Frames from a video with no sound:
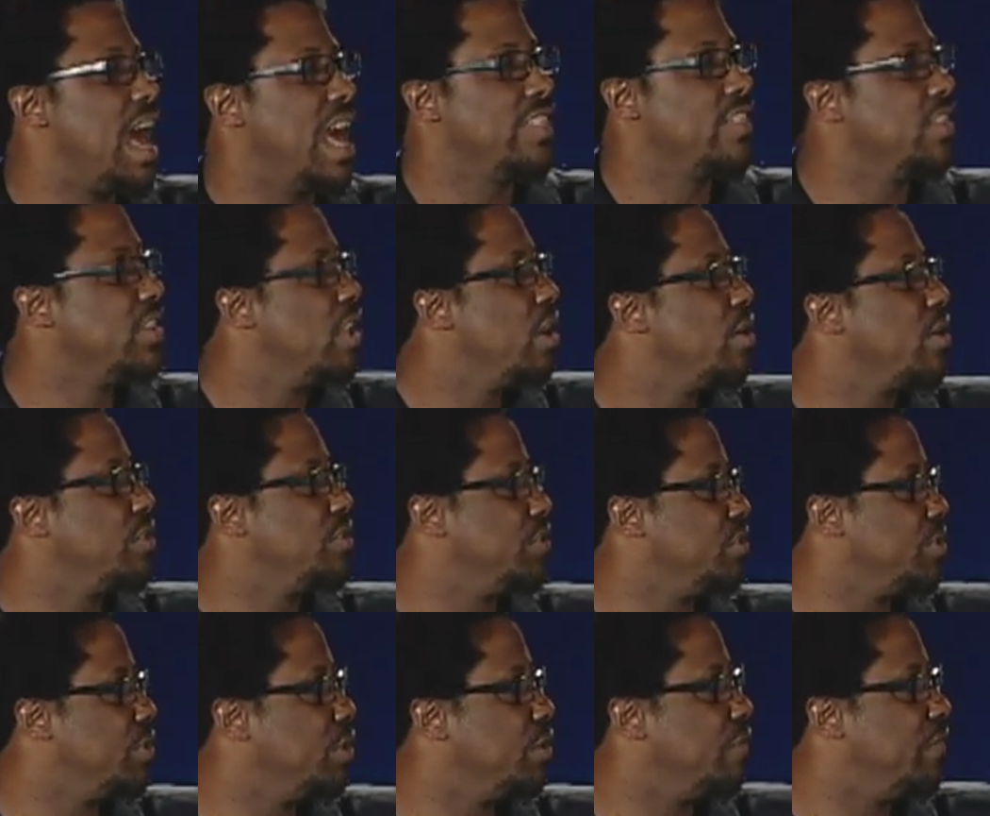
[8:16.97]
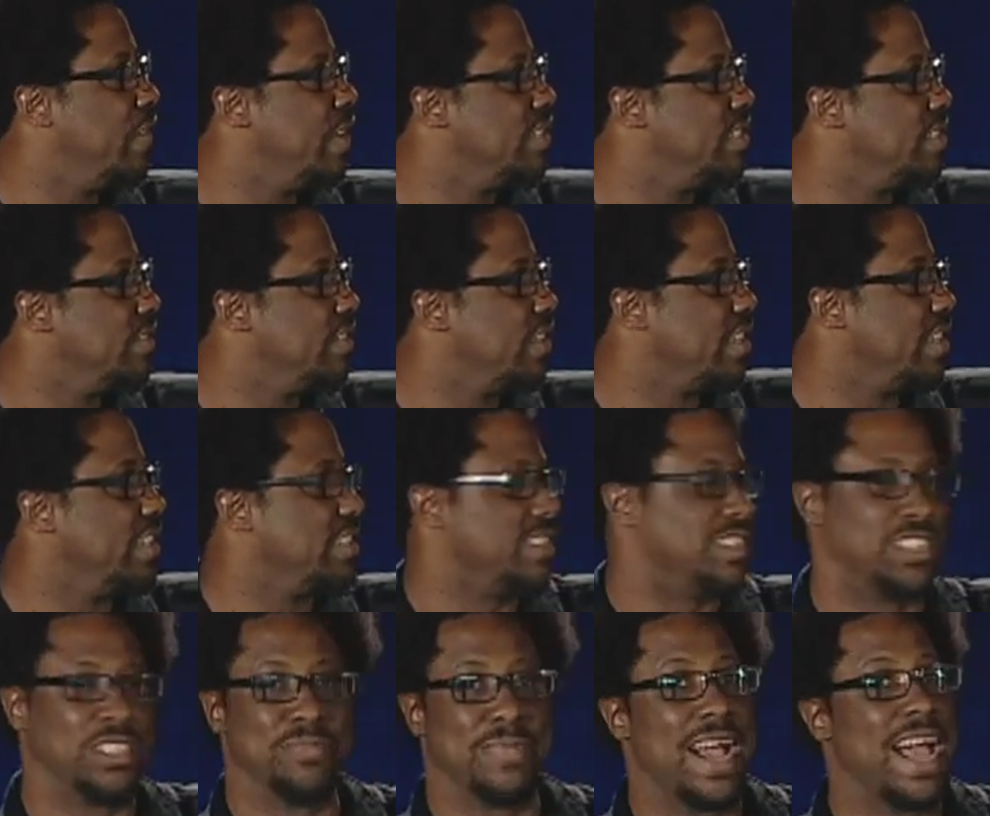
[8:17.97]
The logos are so offensive. Look at this,
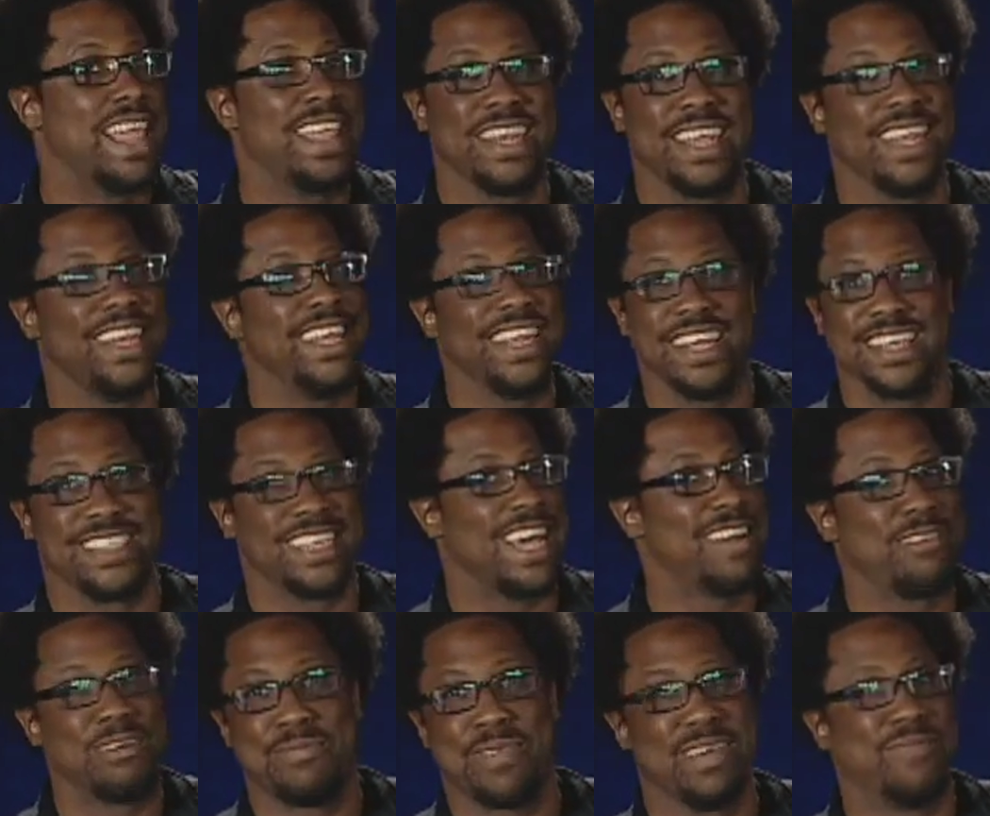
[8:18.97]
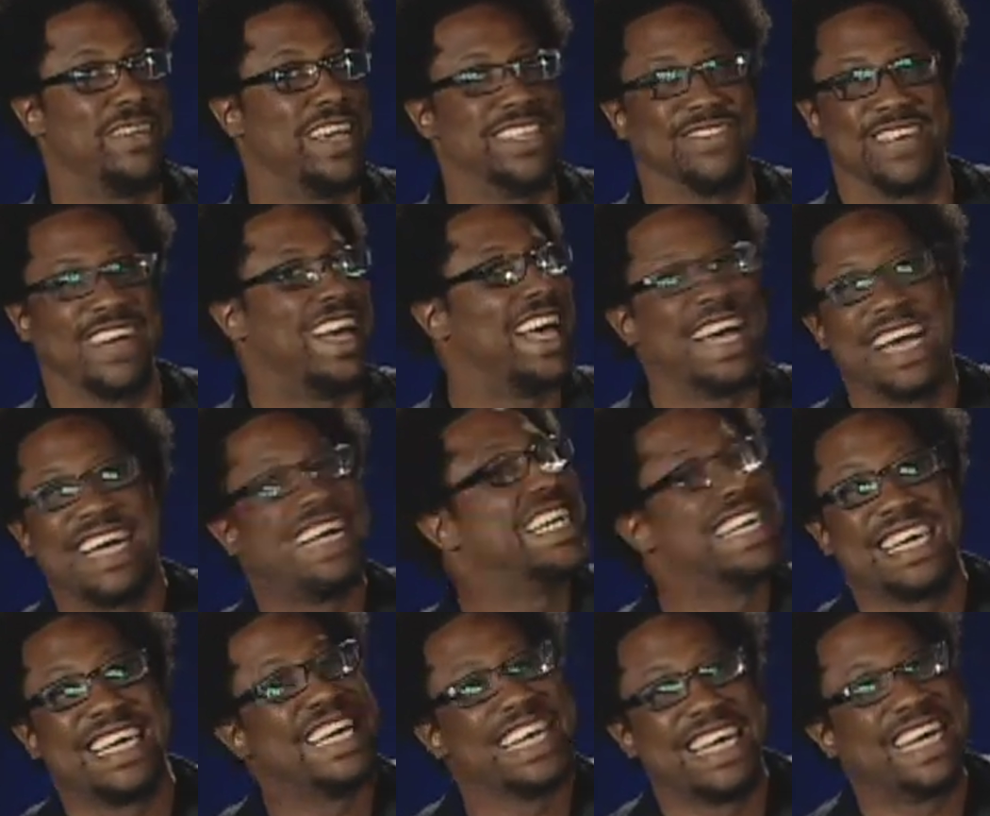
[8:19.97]
a smiling Indian excited about playing baseball.
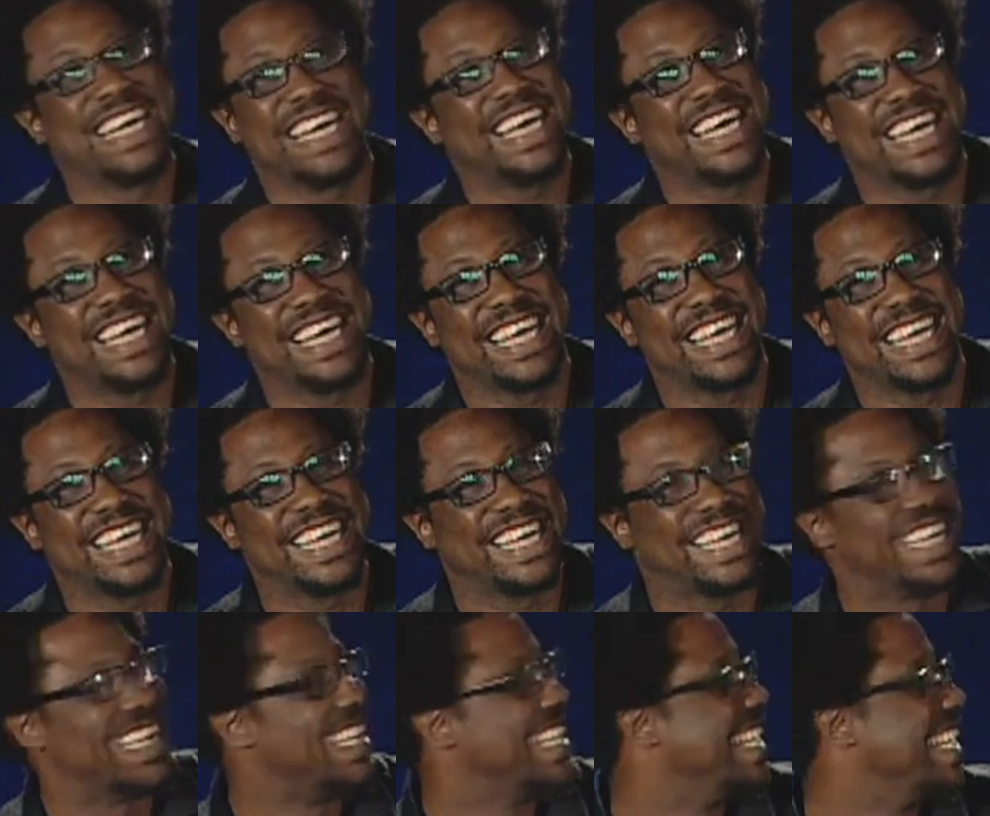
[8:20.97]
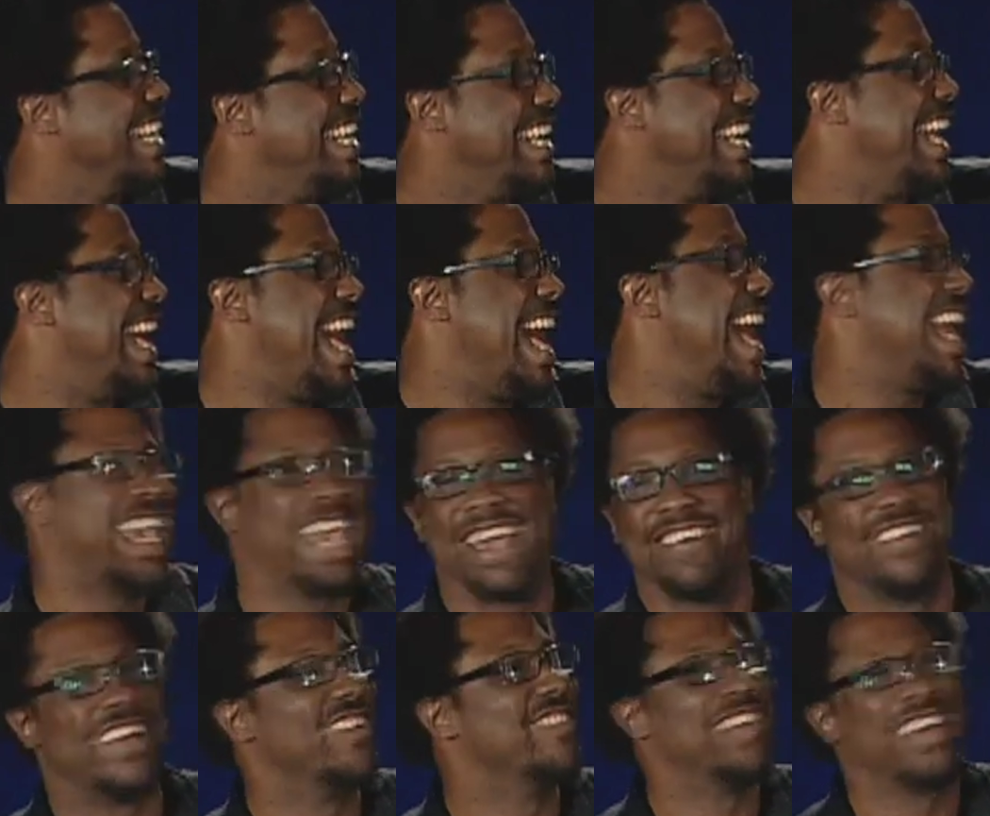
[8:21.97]
I
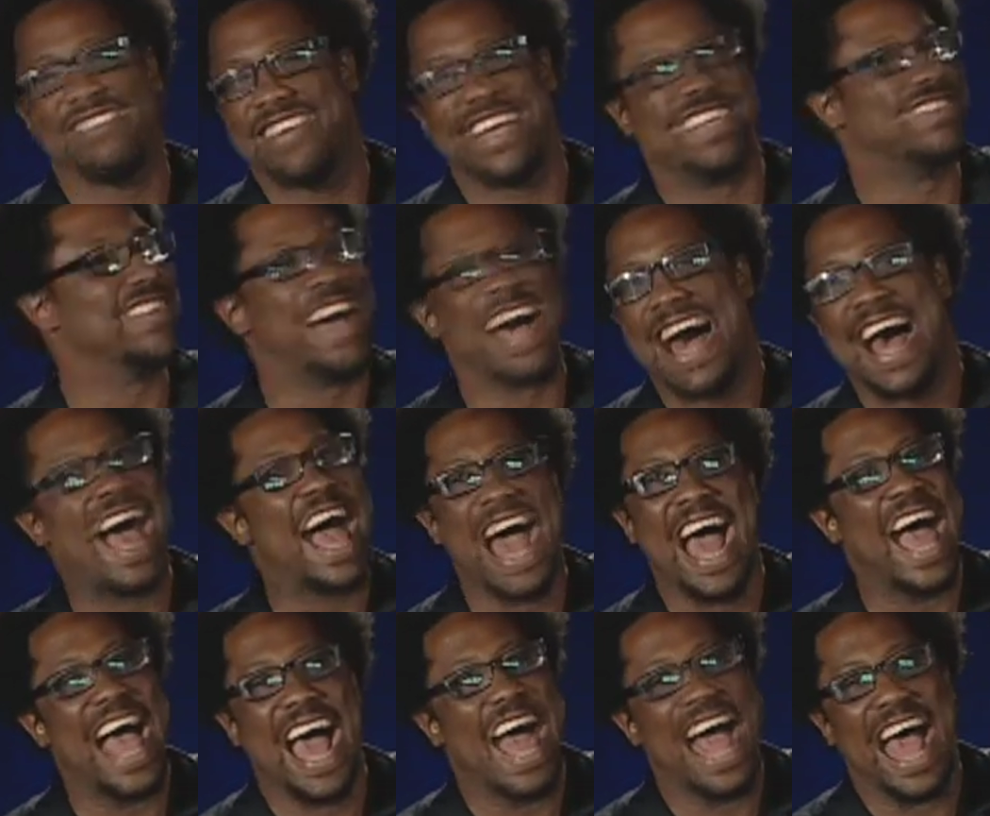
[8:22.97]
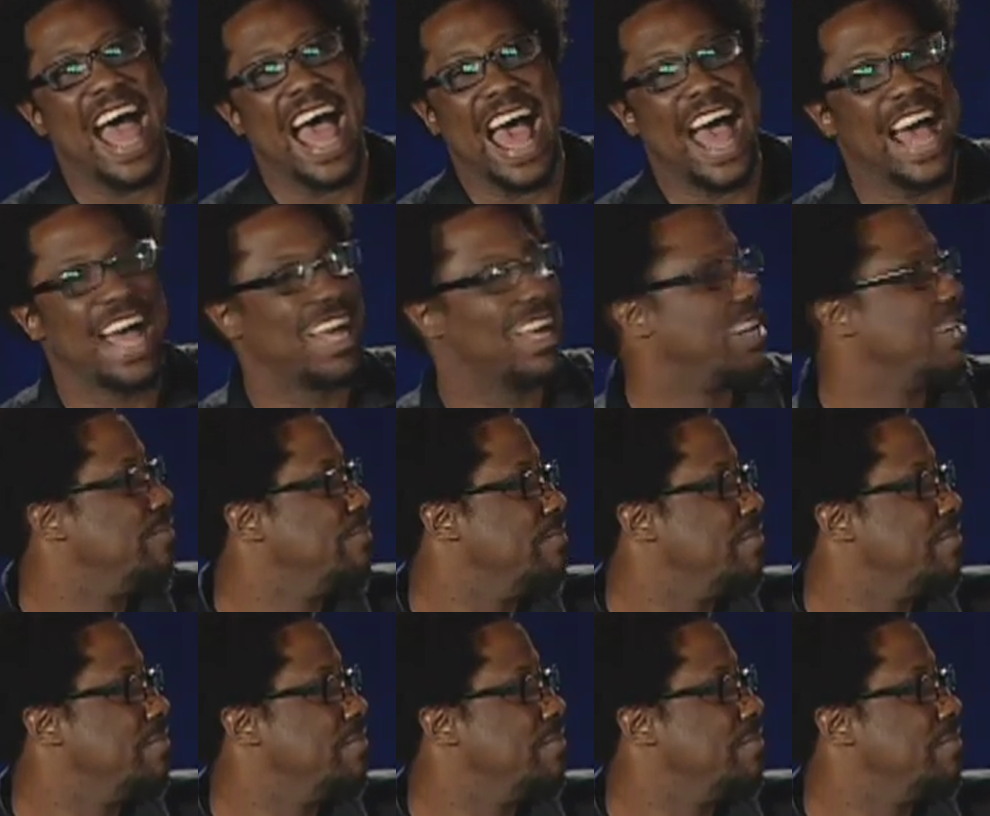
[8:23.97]
can't wait to play baseball.